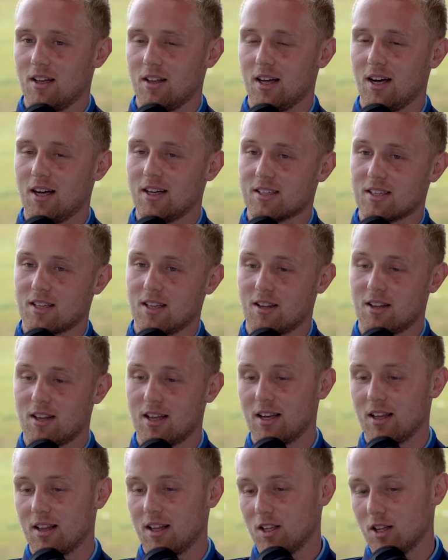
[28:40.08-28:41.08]
that's the
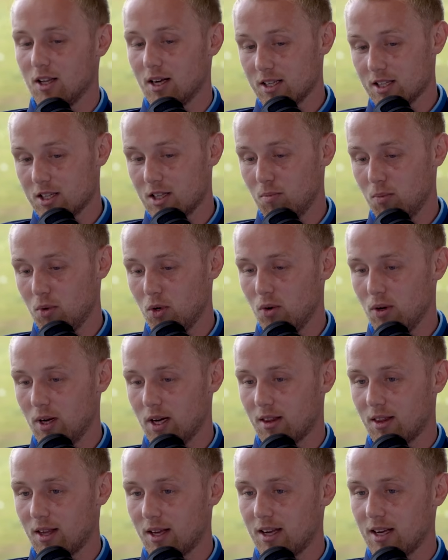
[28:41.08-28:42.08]
thing, that's the beauty.
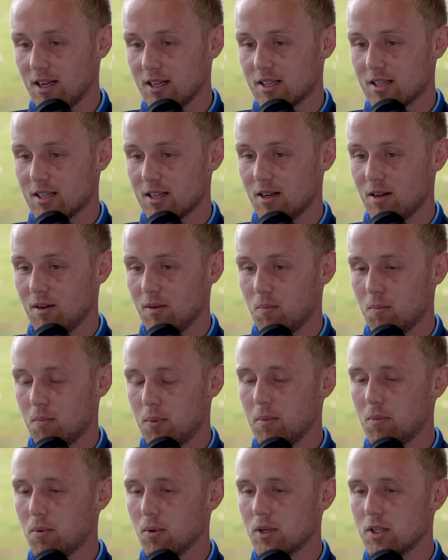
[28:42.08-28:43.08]
I think it's
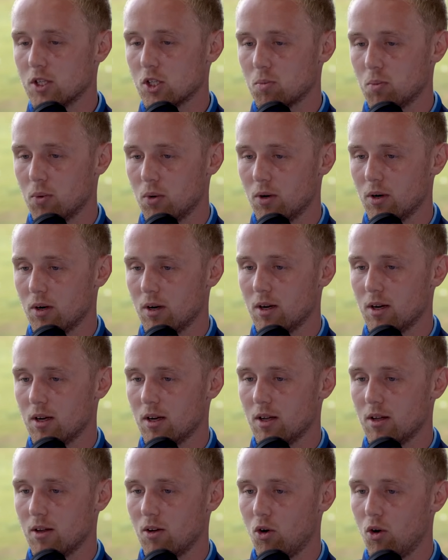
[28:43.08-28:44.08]
people in sport
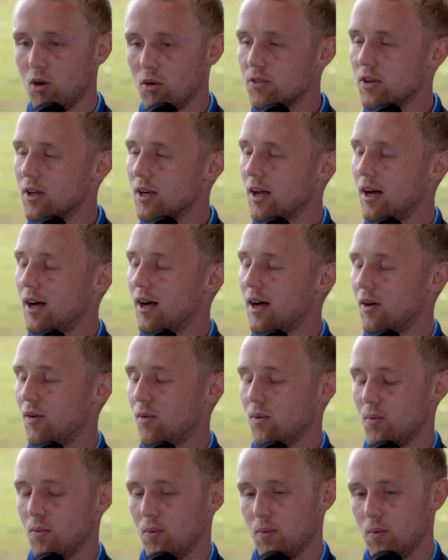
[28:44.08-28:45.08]
often,
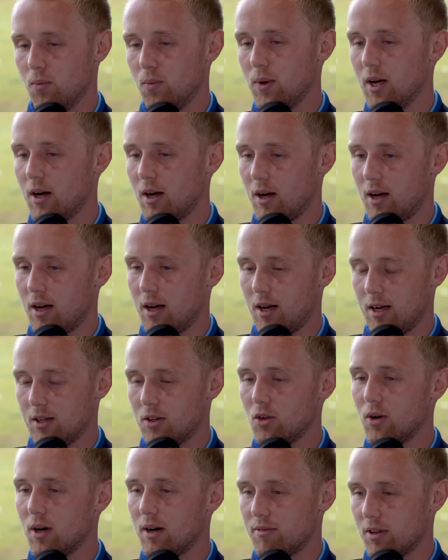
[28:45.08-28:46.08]
I
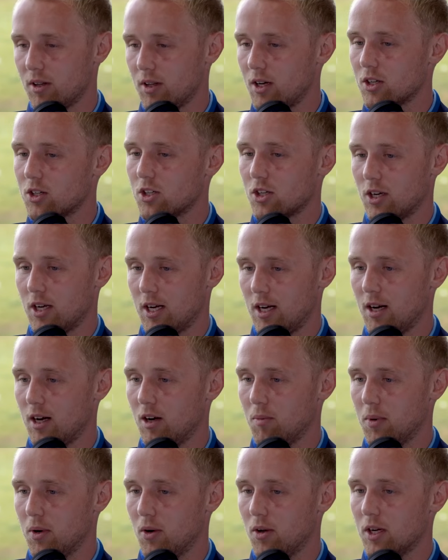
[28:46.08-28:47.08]
do have the luxury,
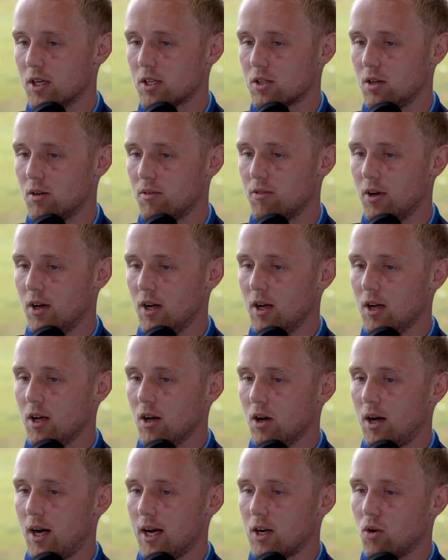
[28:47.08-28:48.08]
I'll be honest, of
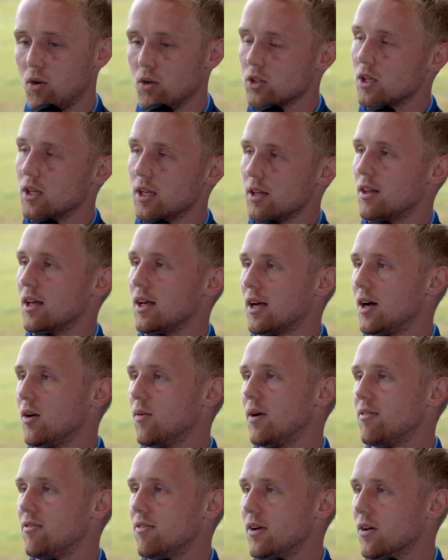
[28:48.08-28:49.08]
I constantly think
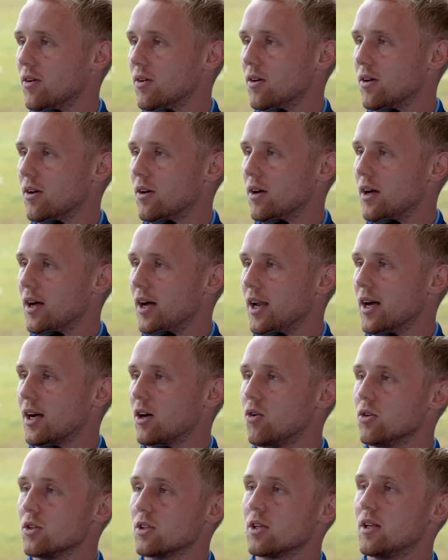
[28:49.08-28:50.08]
how I feel, and I
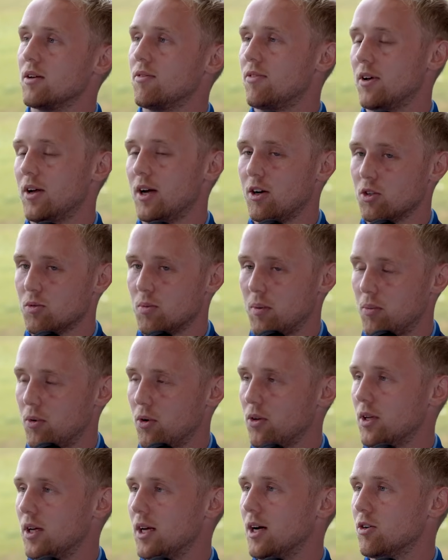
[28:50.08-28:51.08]
constantly feel how's my
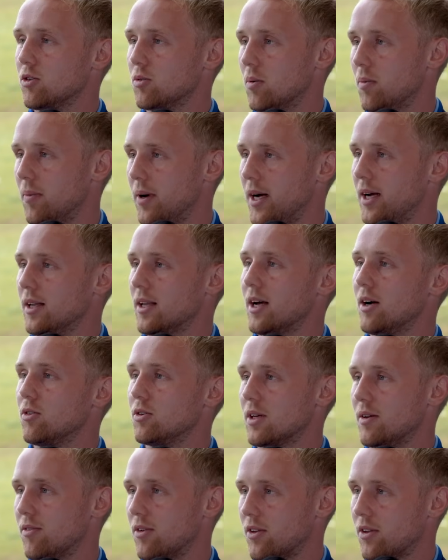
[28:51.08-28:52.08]
body, how's my mind,
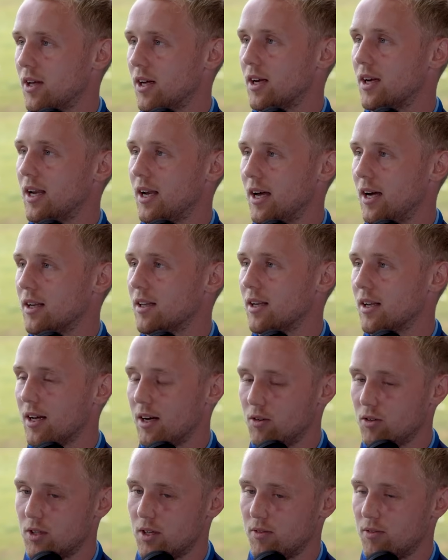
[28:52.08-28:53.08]
how's everything connected,
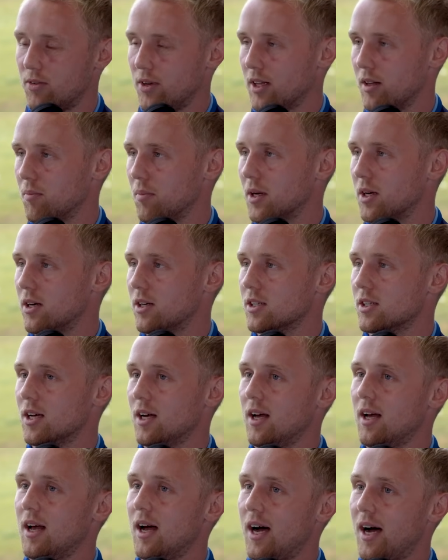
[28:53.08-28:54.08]
how's it feeling, because
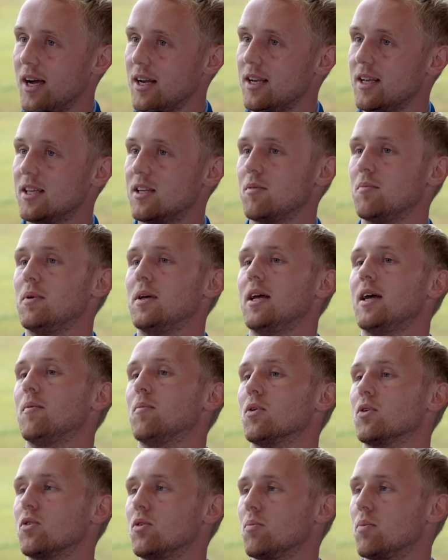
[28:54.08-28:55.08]
I need to be
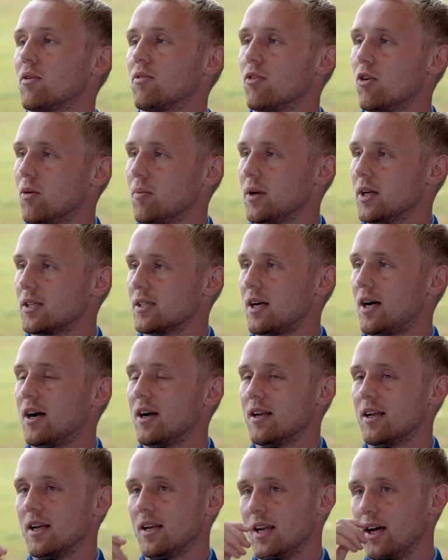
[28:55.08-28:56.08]
able to perform on a
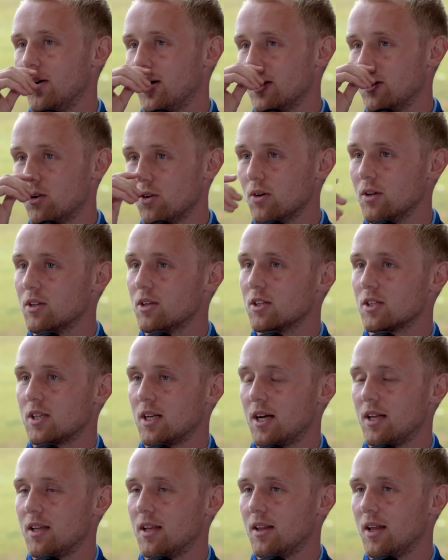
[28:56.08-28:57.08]
Saturday. Now I do
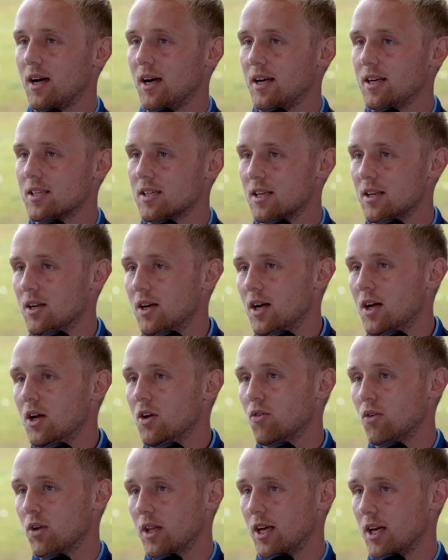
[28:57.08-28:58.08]
understand that isn't
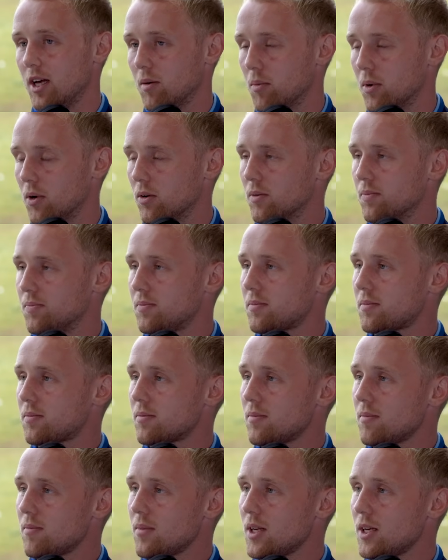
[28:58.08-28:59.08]
relatable
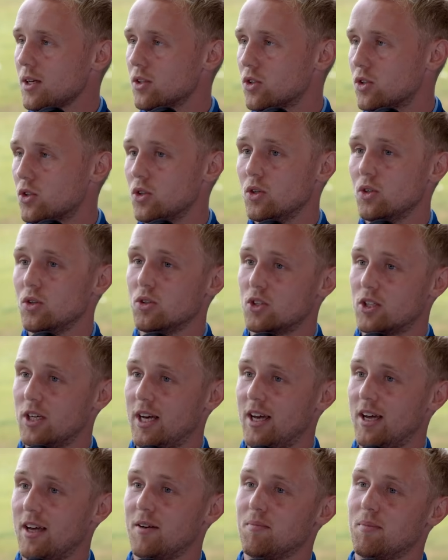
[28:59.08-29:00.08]
to,
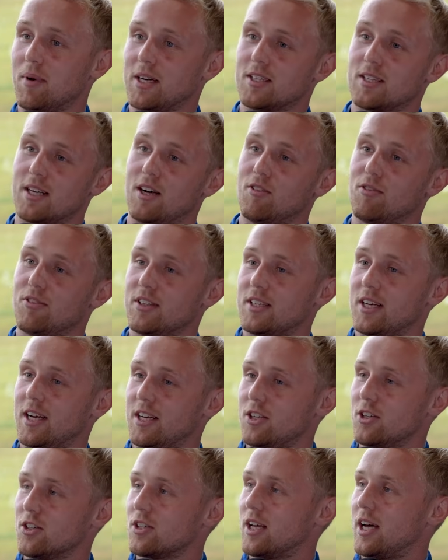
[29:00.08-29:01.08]
say, myself in
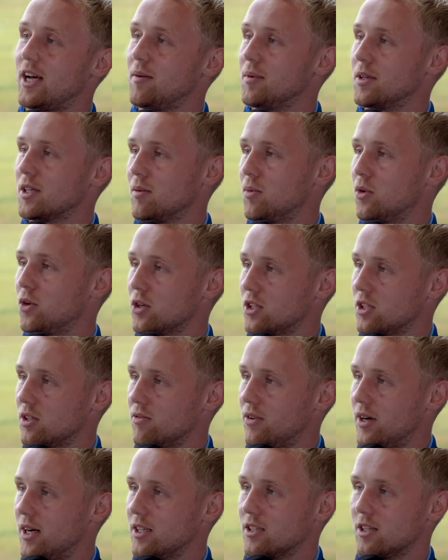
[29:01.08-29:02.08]
10 years time as a mortgage
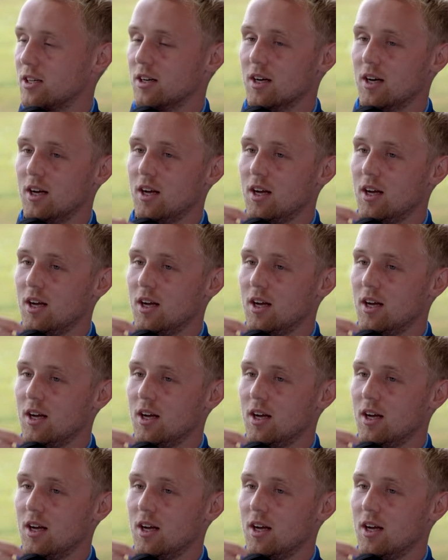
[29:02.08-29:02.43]
advisor,